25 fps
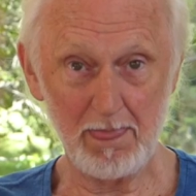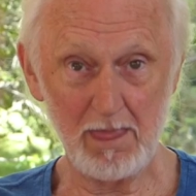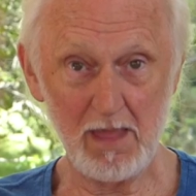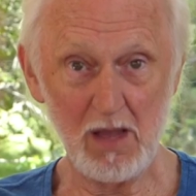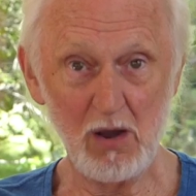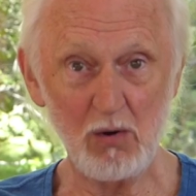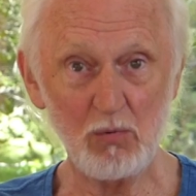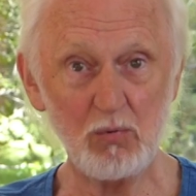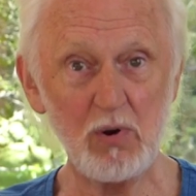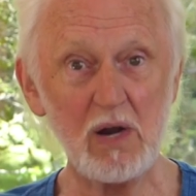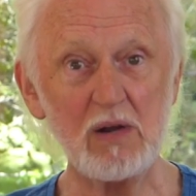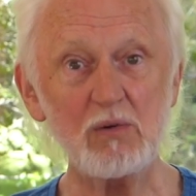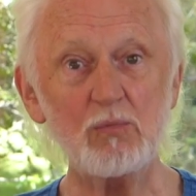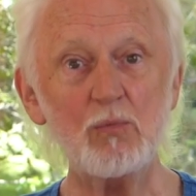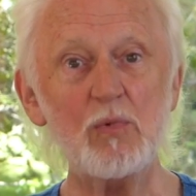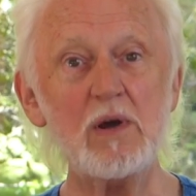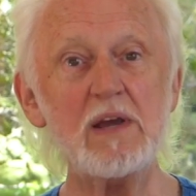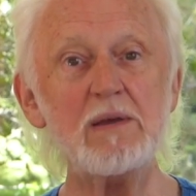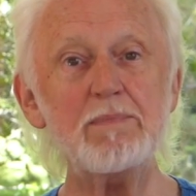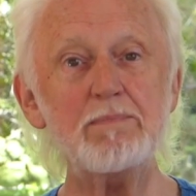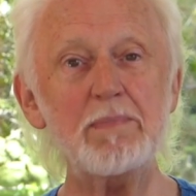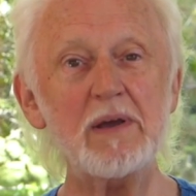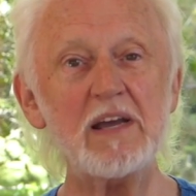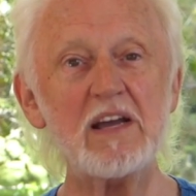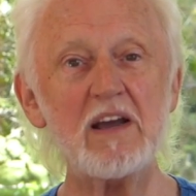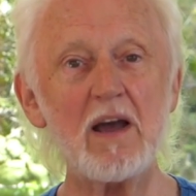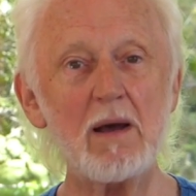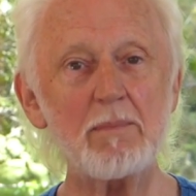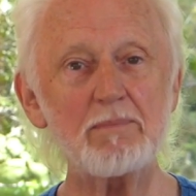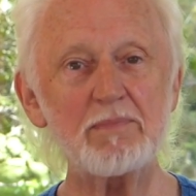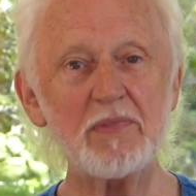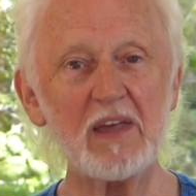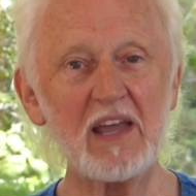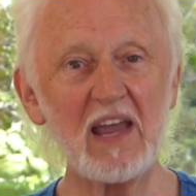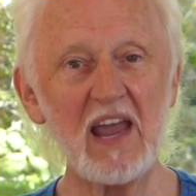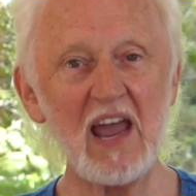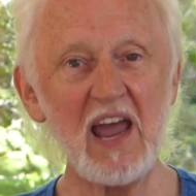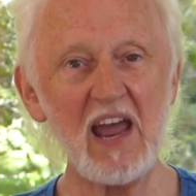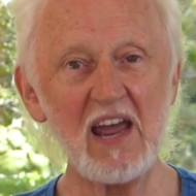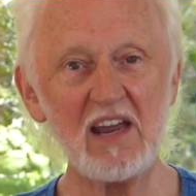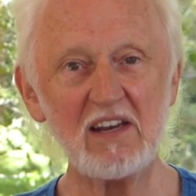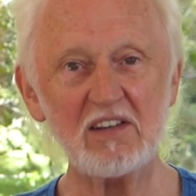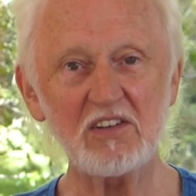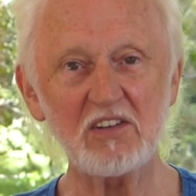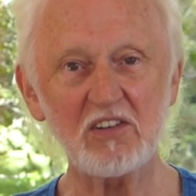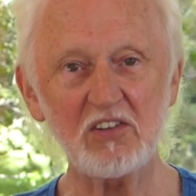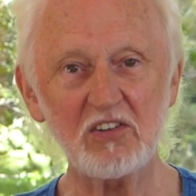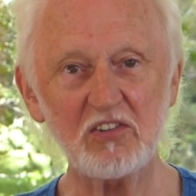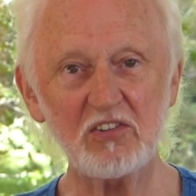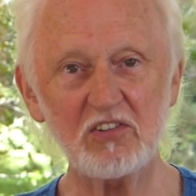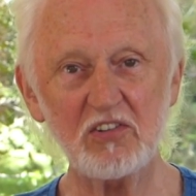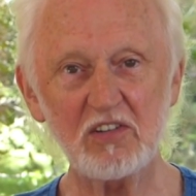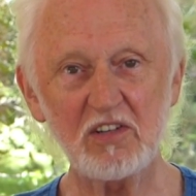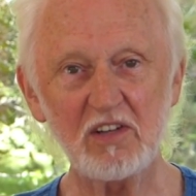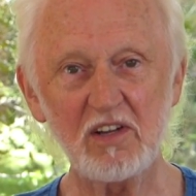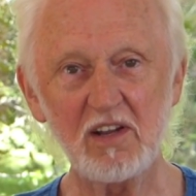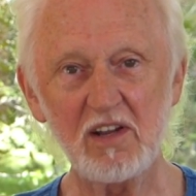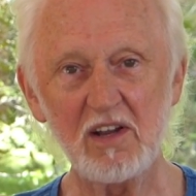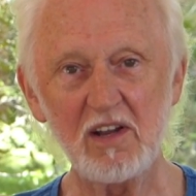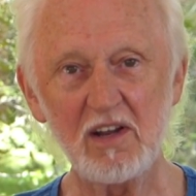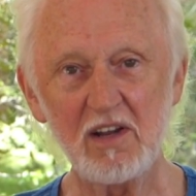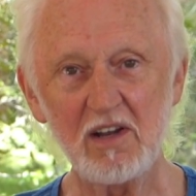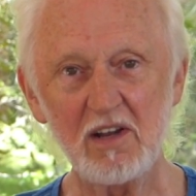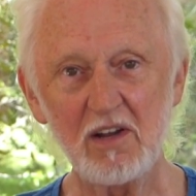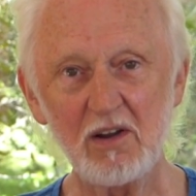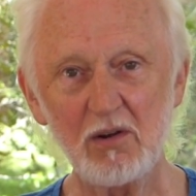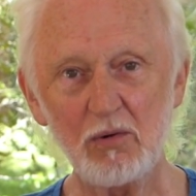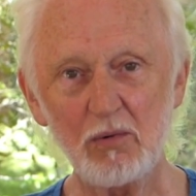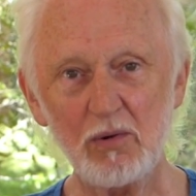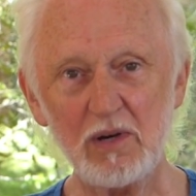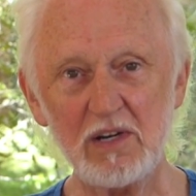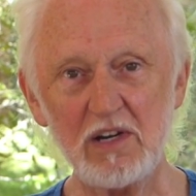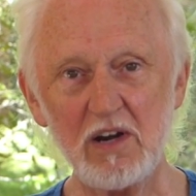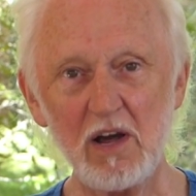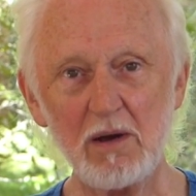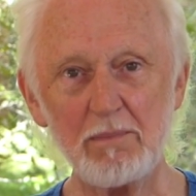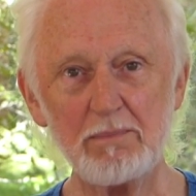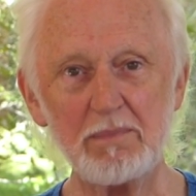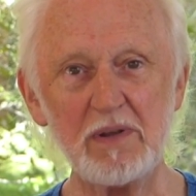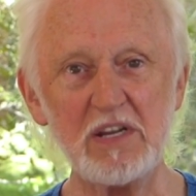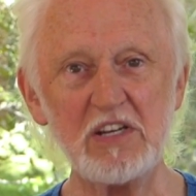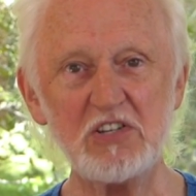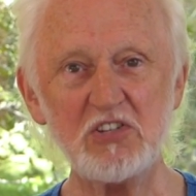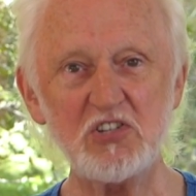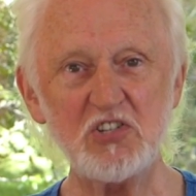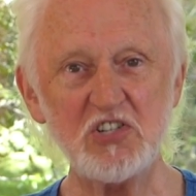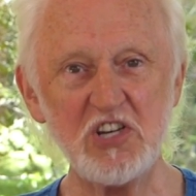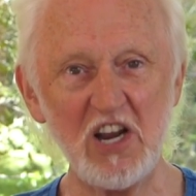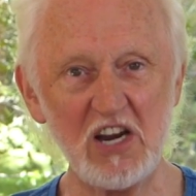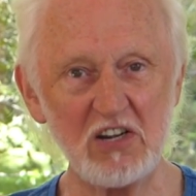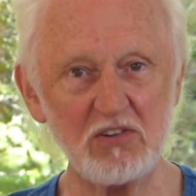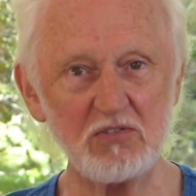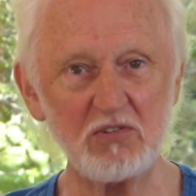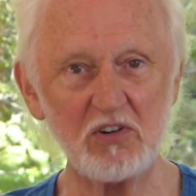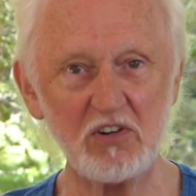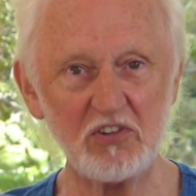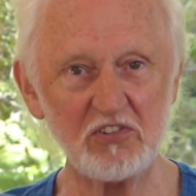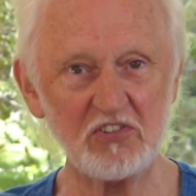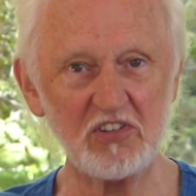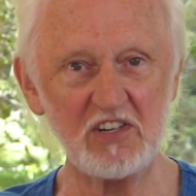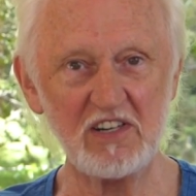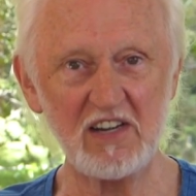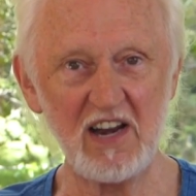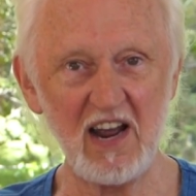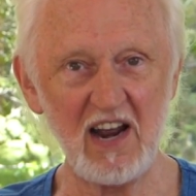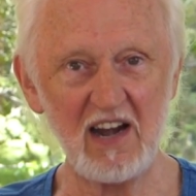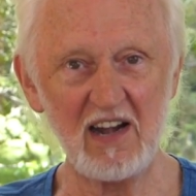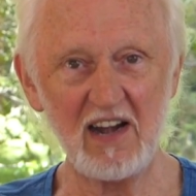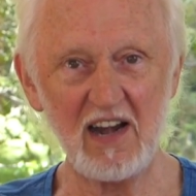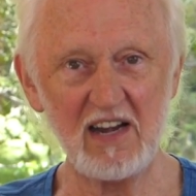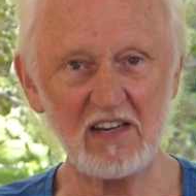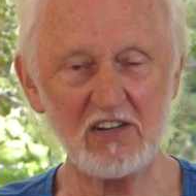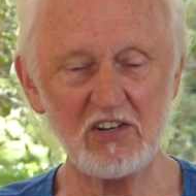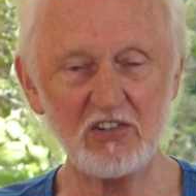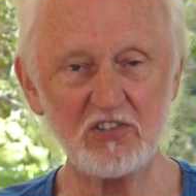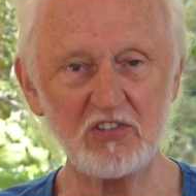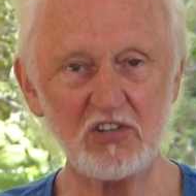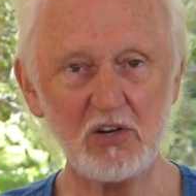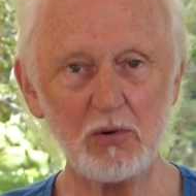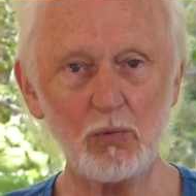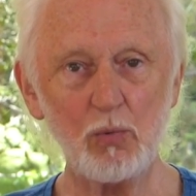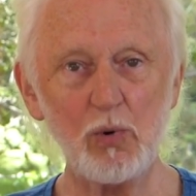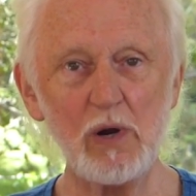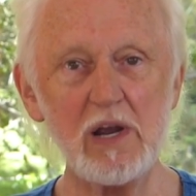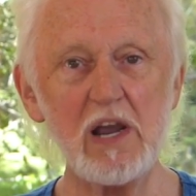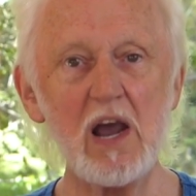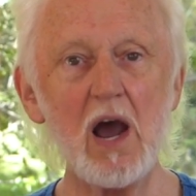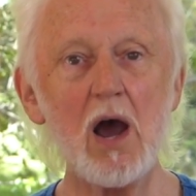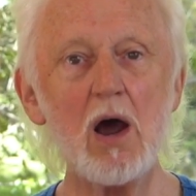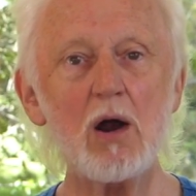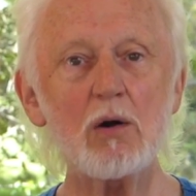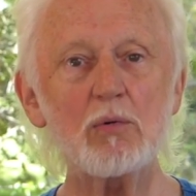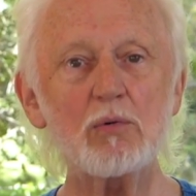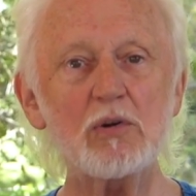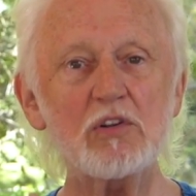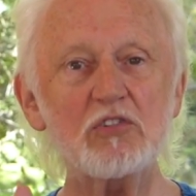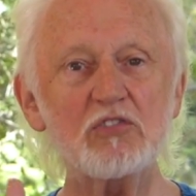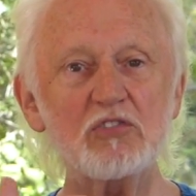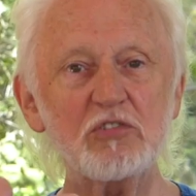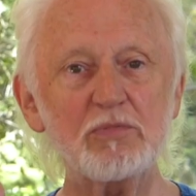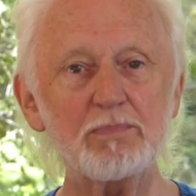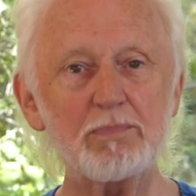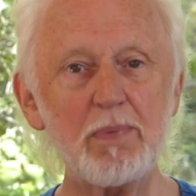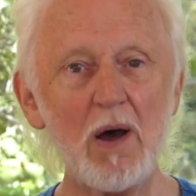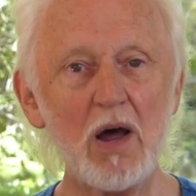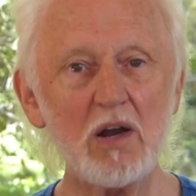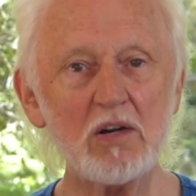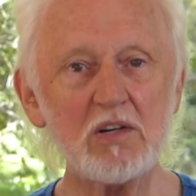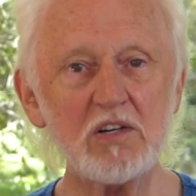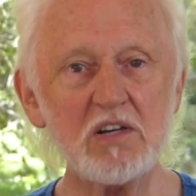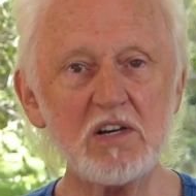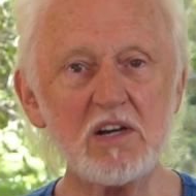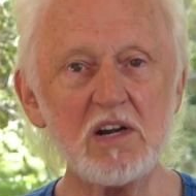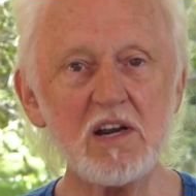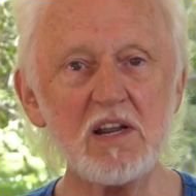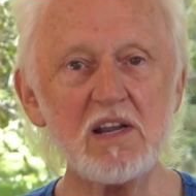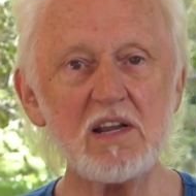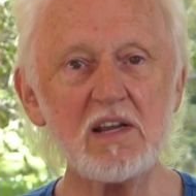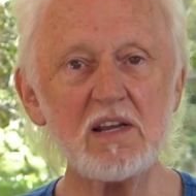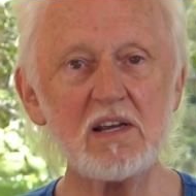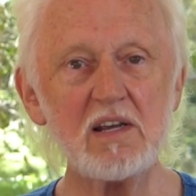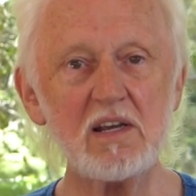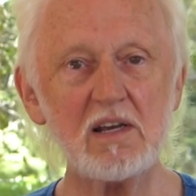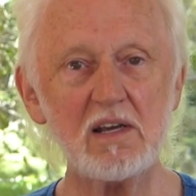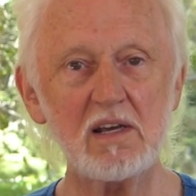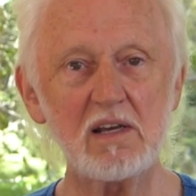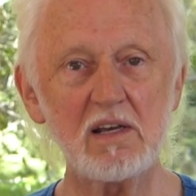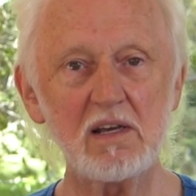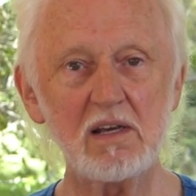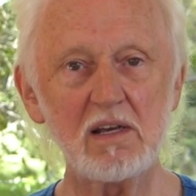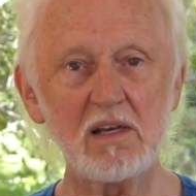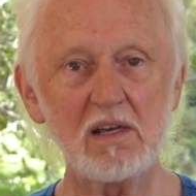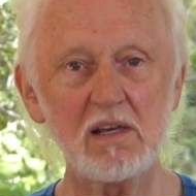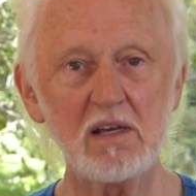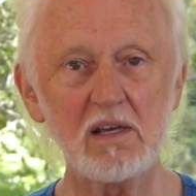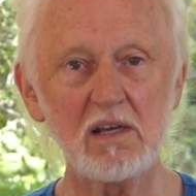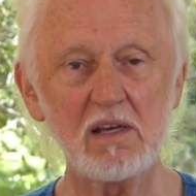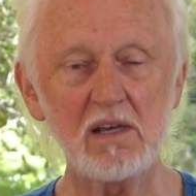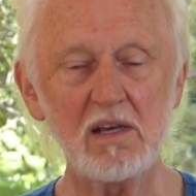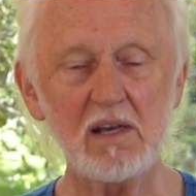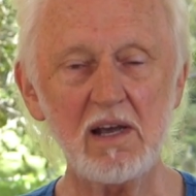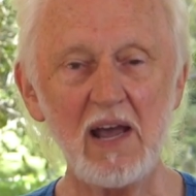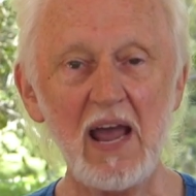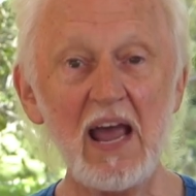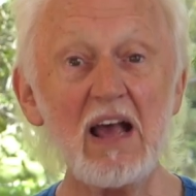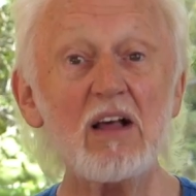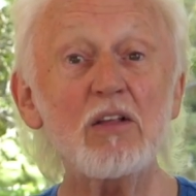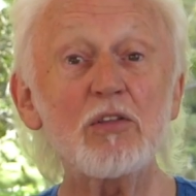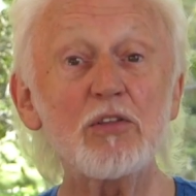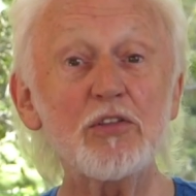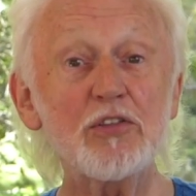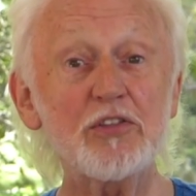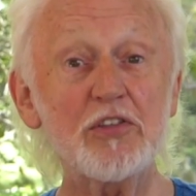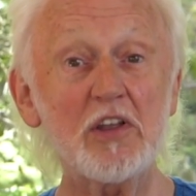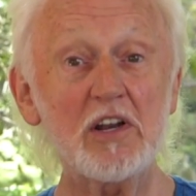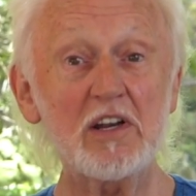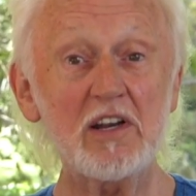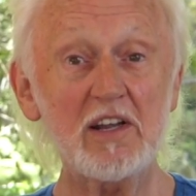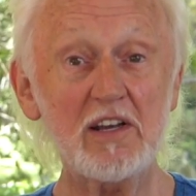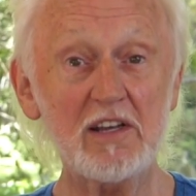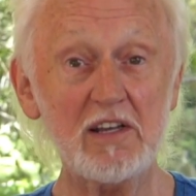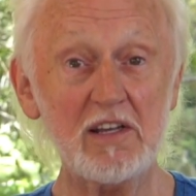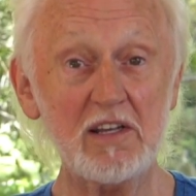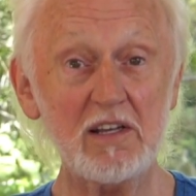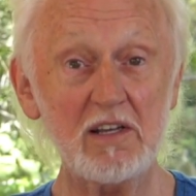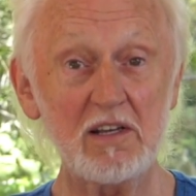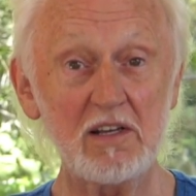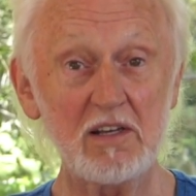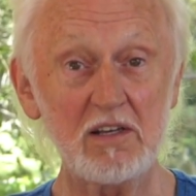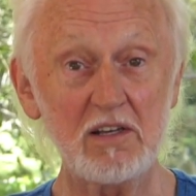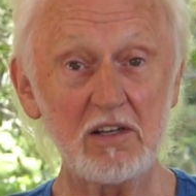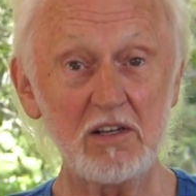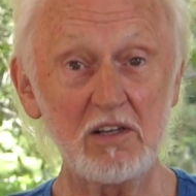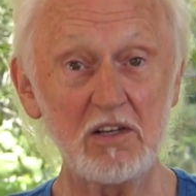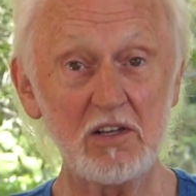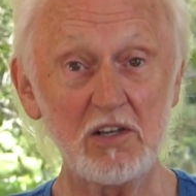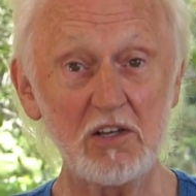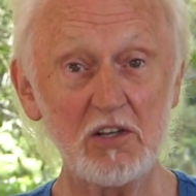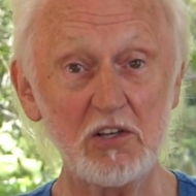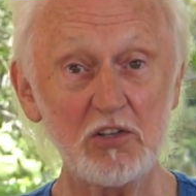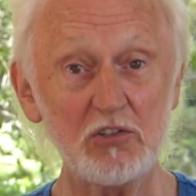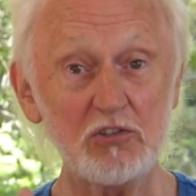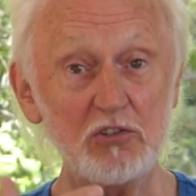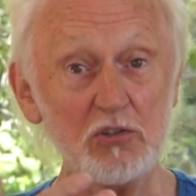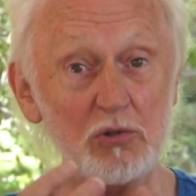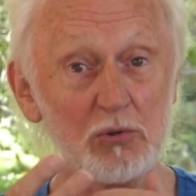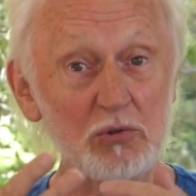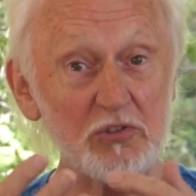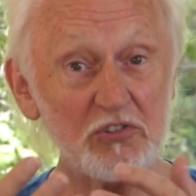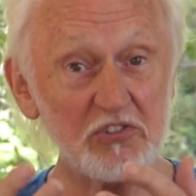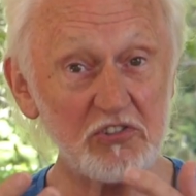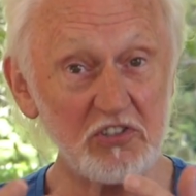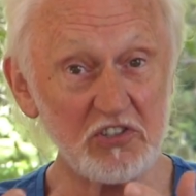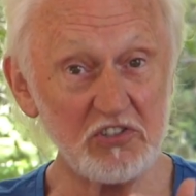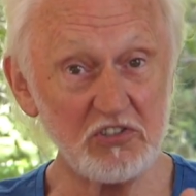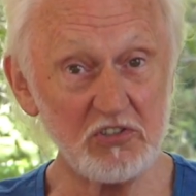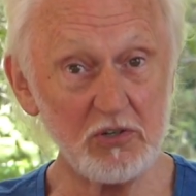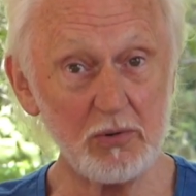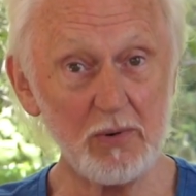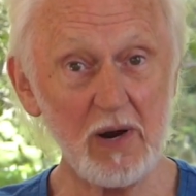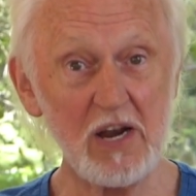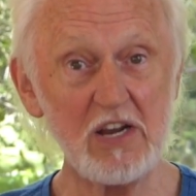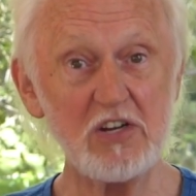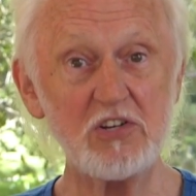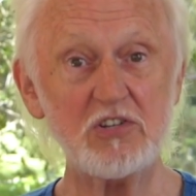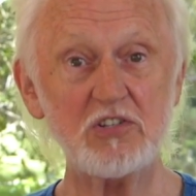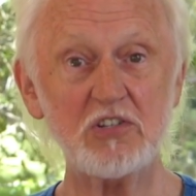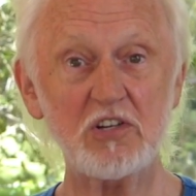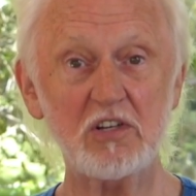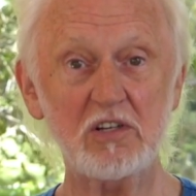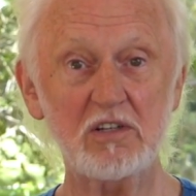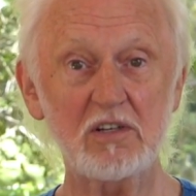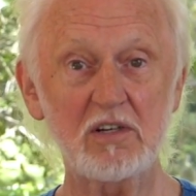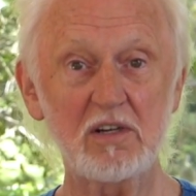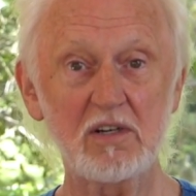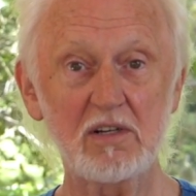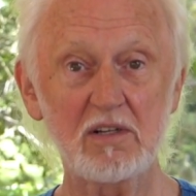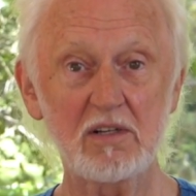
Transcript: When we pick up the cans, we're not being generous in our energy. We are responding healthily to a situation